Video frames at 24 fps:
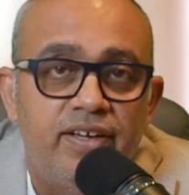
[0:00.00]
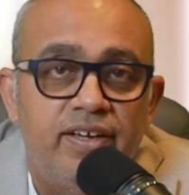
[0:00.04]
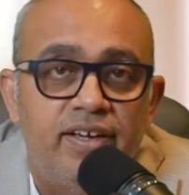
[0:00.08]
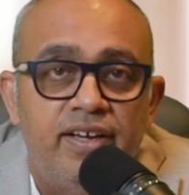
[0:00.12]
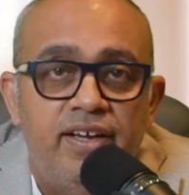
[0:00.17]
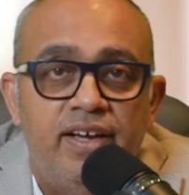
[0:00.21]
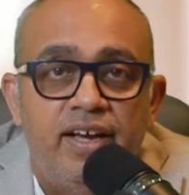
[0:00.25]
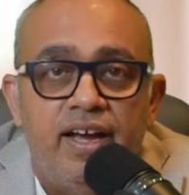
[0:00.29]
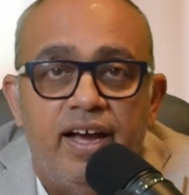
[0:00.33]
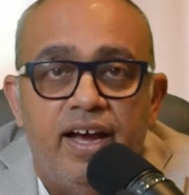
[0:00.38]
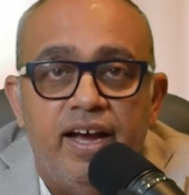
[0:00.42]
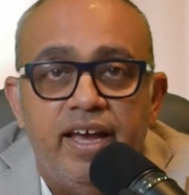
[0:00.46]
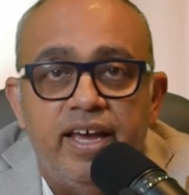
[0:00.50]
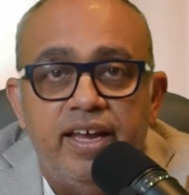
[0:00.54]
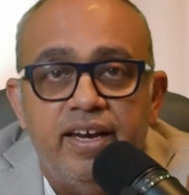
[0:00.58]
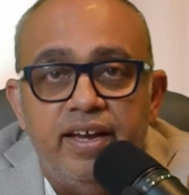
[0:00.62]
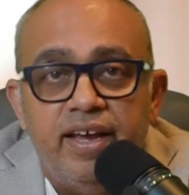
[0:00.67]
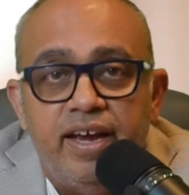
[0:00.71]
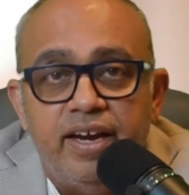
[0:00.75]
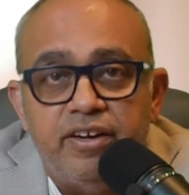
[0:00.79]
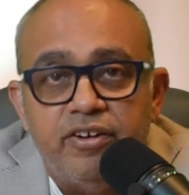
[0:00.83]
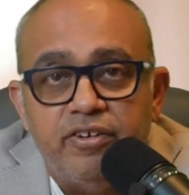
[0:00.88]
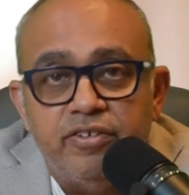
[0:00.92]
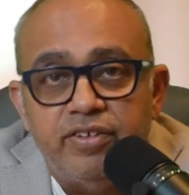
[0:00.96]
Again,
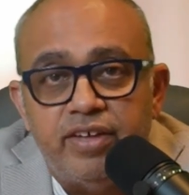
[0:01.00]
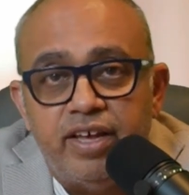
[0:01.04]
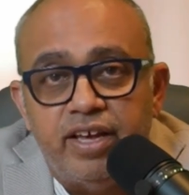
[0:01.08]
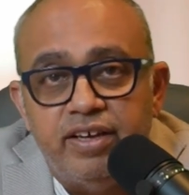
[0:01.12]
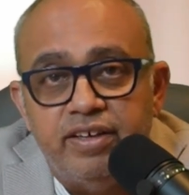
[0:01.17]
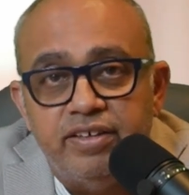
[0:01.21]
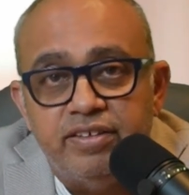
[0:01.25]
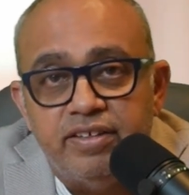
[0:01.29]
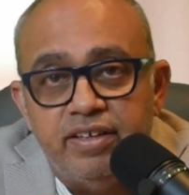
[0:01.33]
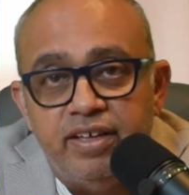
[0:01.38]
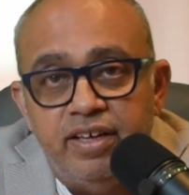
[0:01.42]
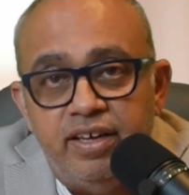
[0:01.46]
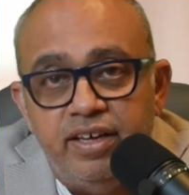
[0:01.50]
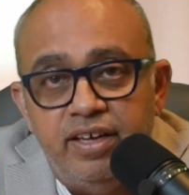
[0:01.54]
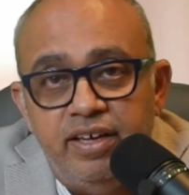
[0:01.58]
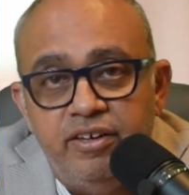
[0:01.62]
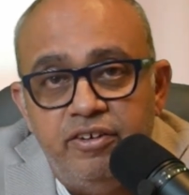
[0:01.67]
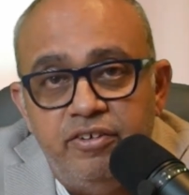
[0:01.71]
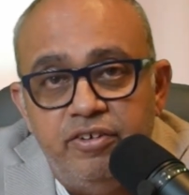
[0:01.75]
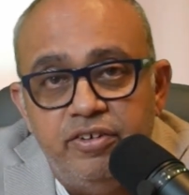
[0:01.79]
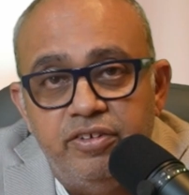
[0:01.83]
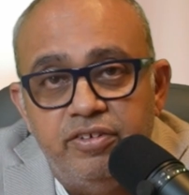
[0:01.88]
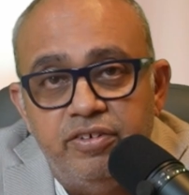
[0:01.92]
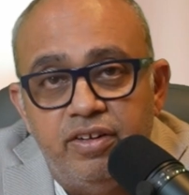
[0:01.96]
heterozygous
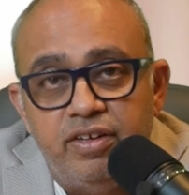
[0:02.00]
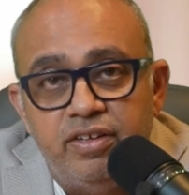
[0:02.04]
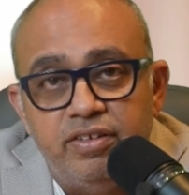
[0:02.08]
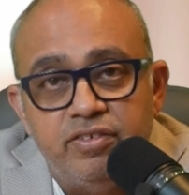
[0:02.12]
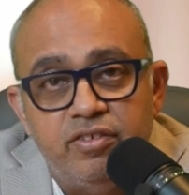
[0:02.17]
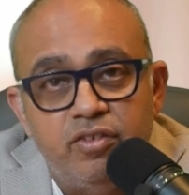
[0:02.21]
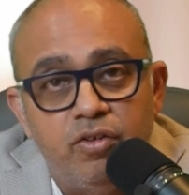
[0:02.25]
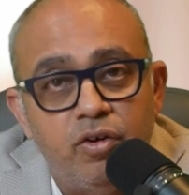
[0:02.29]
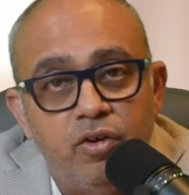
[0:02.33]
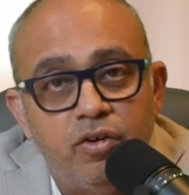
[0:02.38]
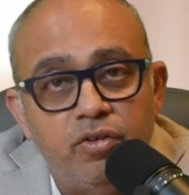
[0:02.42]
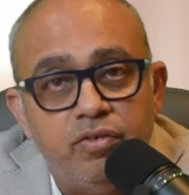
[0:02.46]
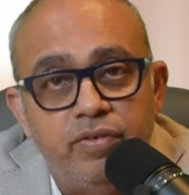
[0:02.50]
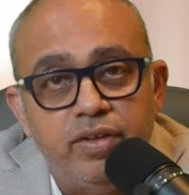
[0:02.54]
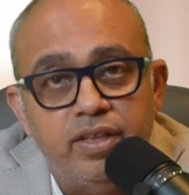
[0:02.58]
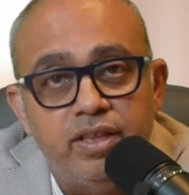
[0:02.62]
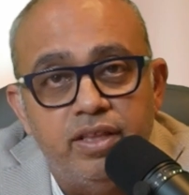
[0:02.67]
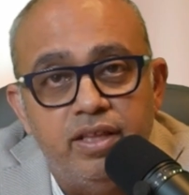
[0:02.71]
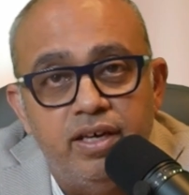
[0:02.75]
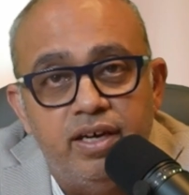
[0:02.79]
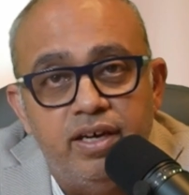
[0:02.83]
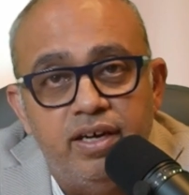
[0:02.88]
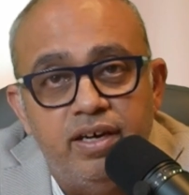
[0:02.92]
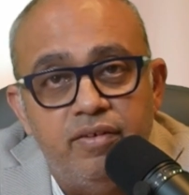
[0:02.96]
individuals, those with
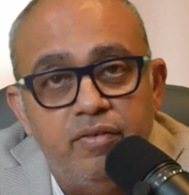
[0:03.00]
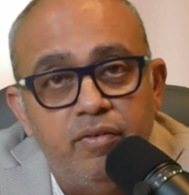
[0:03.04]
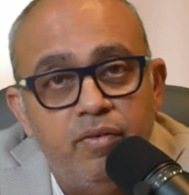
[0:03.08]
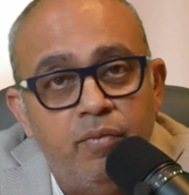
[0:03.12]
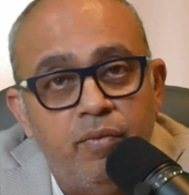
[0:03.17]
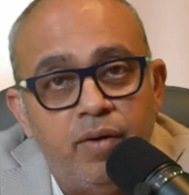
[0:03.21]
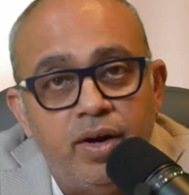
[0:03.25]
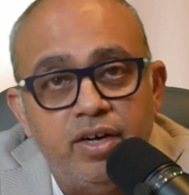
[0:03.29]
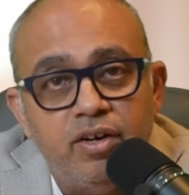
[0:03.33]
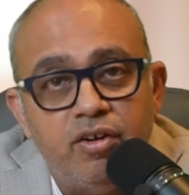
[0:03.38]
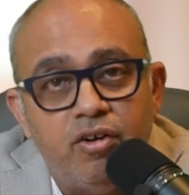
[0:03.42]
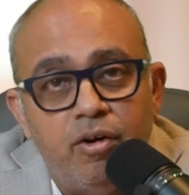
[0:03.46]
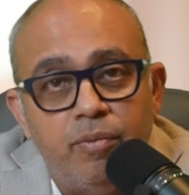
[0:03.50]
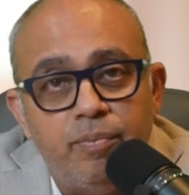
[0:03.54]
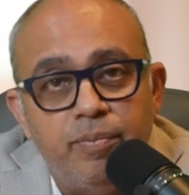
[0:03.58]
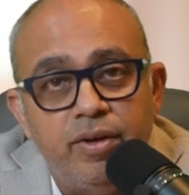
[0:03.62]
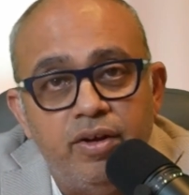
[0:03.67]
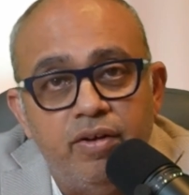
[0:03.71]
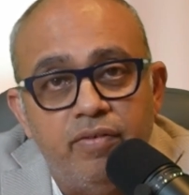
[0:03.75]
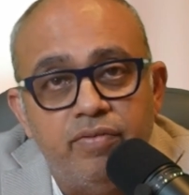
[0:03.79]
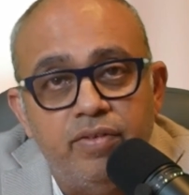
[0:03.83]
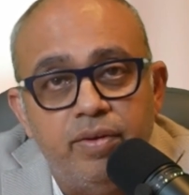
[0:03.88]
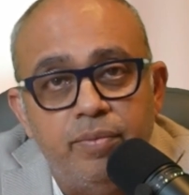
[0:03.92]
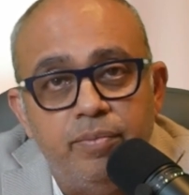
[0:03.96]
one copy
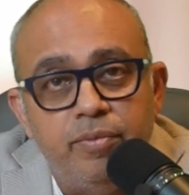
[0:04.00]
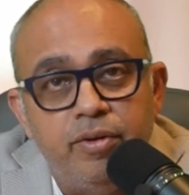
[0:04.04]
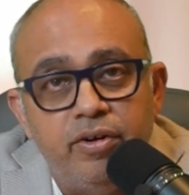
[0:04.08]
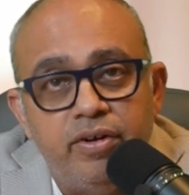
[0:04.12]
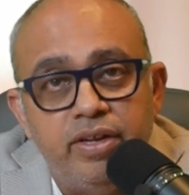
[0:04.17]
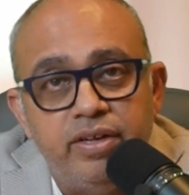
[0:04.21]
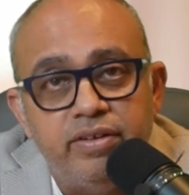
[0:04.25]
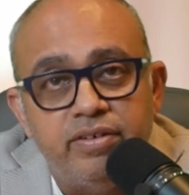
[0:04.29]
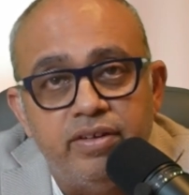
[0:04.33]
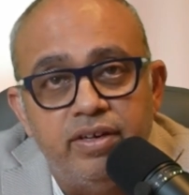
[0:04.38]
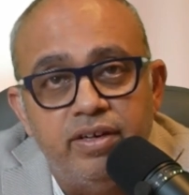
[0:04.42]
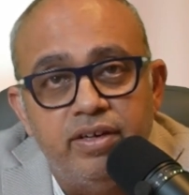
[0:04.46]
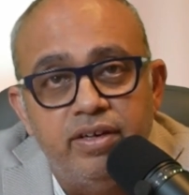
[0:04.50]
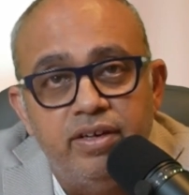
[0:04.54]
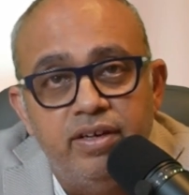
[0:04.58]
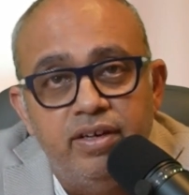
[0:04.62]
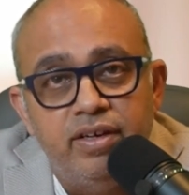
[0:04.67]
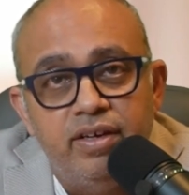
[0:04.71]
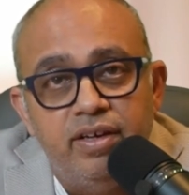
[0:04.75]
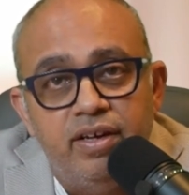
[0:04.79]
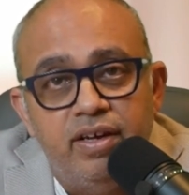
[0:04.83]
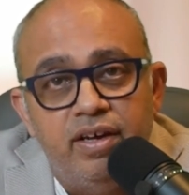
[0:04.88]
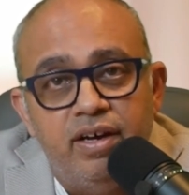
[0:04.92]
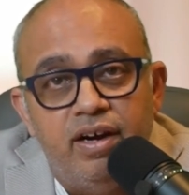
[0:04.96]
of the mutation,
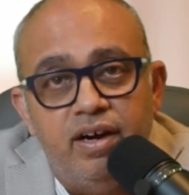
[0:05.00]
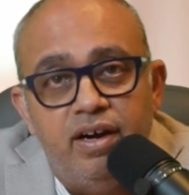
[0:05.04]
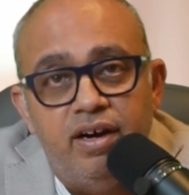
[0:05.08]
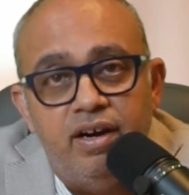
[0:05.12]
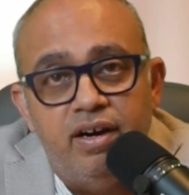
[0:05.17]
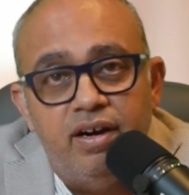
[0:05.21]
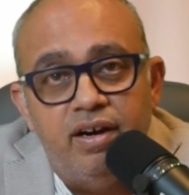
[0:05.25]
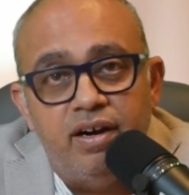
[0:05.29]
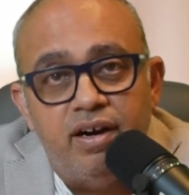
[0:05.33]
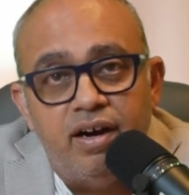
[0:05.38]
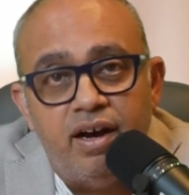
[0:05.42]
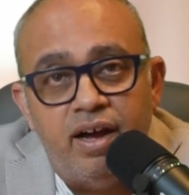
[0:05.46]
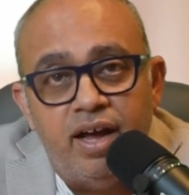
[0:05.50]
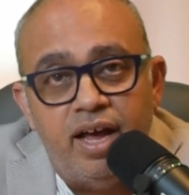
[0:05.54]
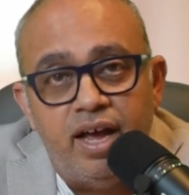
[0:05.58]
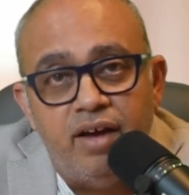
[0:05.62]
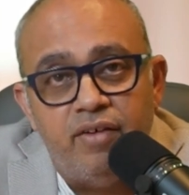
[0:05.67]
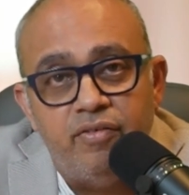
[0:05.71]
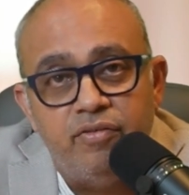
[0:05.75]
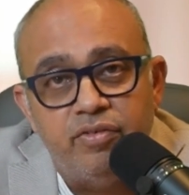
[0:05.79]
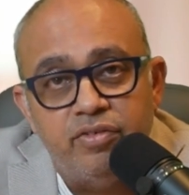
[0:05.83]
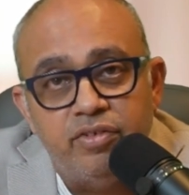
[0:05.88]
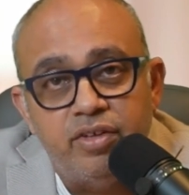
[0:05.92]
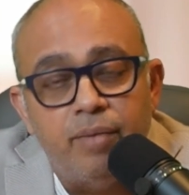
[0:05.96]

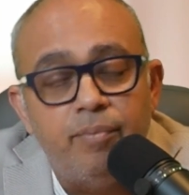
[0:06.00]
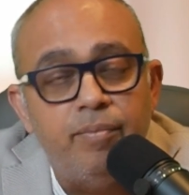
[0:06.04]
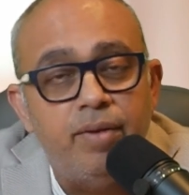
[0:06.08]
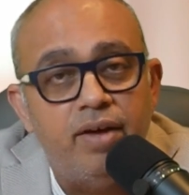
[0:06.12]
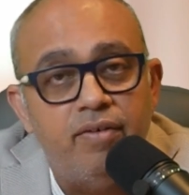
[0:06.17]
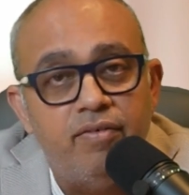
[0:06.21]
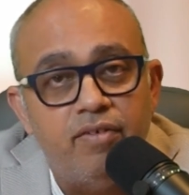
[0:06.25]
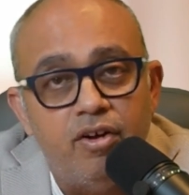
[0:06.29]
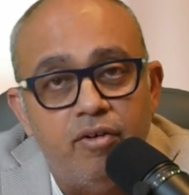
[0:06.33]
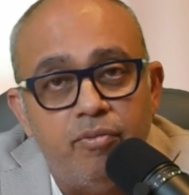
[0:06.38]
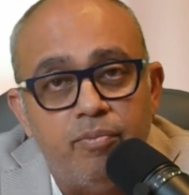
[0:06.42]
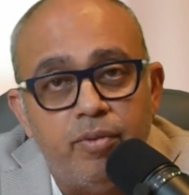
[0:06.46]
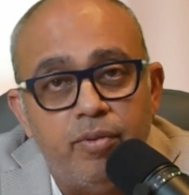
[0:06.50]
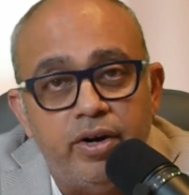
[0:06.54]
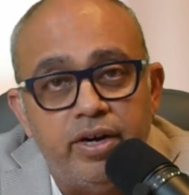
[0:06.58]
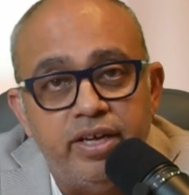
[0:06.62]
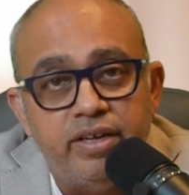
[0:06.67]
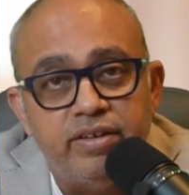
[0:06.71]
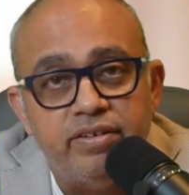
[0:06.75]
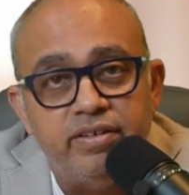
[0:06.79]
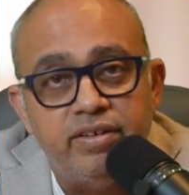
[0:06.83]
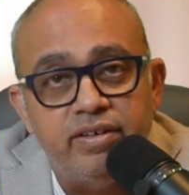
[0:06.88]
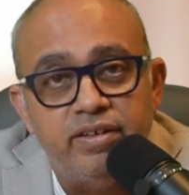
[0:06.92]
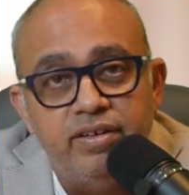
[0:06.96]
have some level of
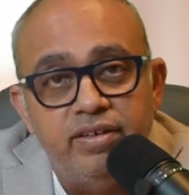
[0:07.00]
protection,